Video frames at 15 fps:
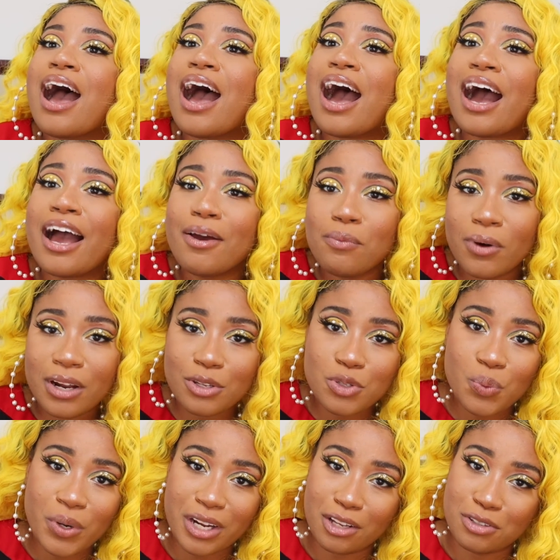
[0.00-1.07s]
I wanted
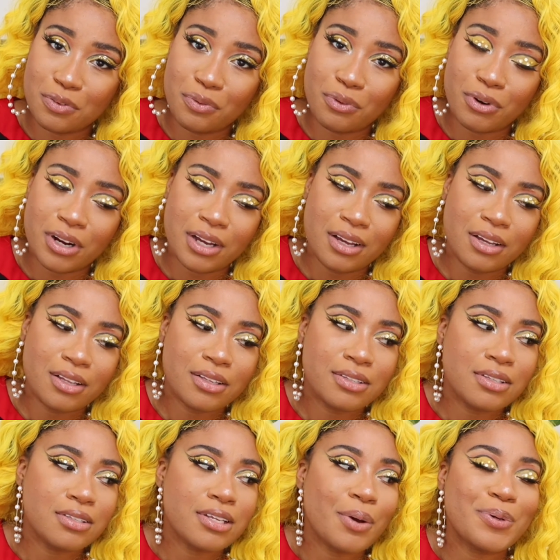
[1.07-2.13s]
to work at Sephora
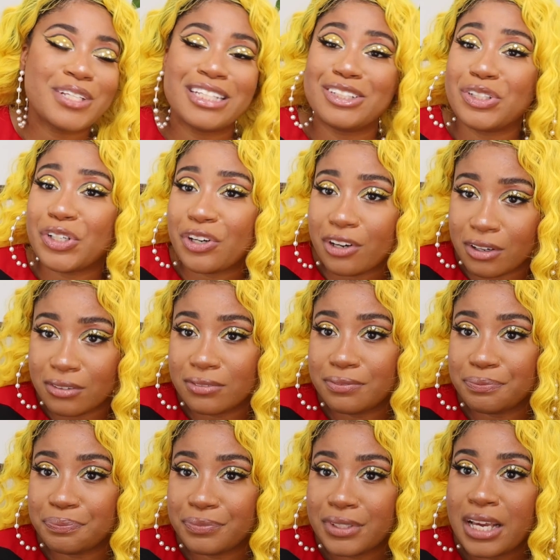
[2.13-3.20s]
since I was a little girl.
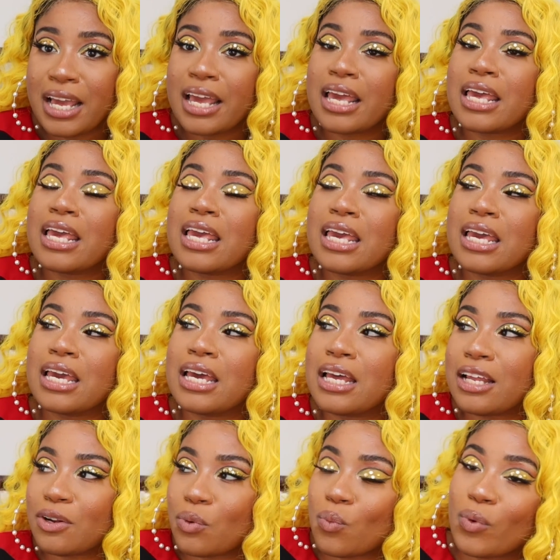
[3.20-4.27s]

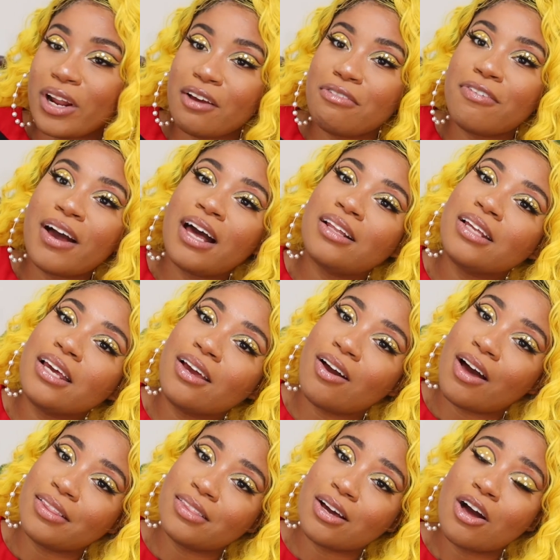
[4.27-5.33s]
And when I finally
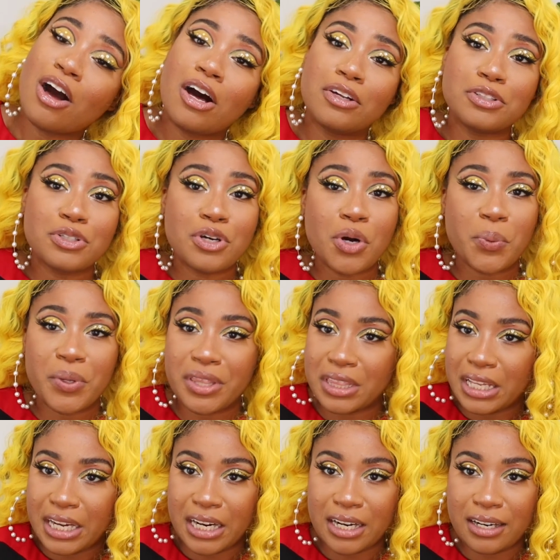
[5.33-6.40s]
got the call to go in
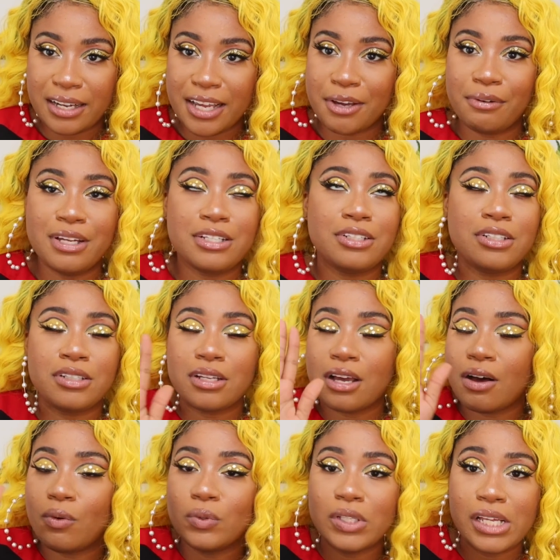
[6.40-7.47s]
there, it was
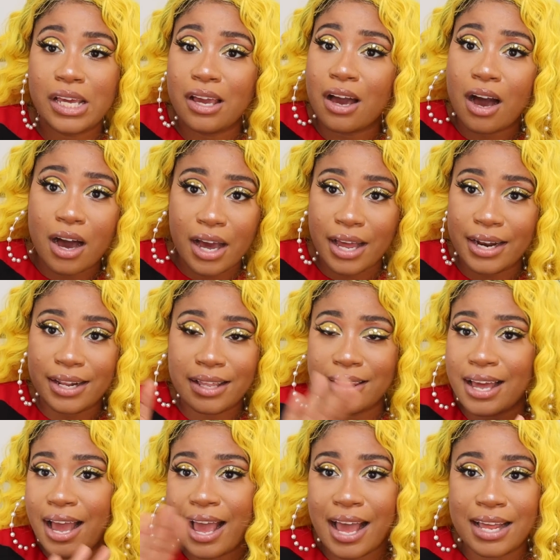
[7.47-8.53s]
only God
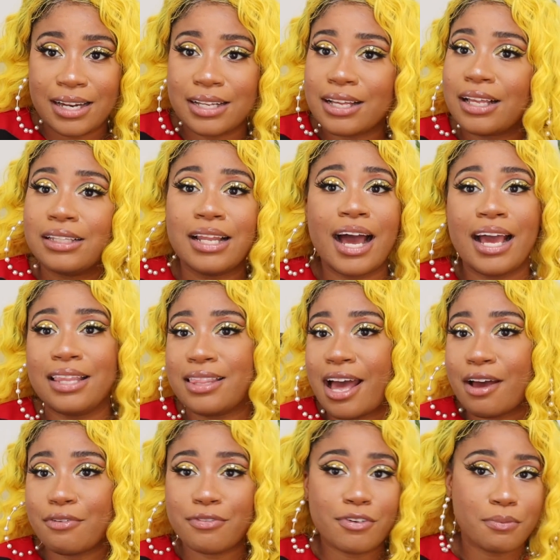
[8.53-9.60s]
that had aligned
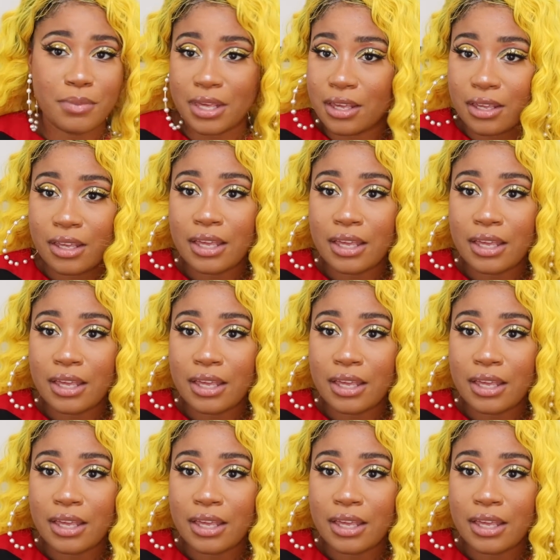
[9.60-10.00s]
that for me.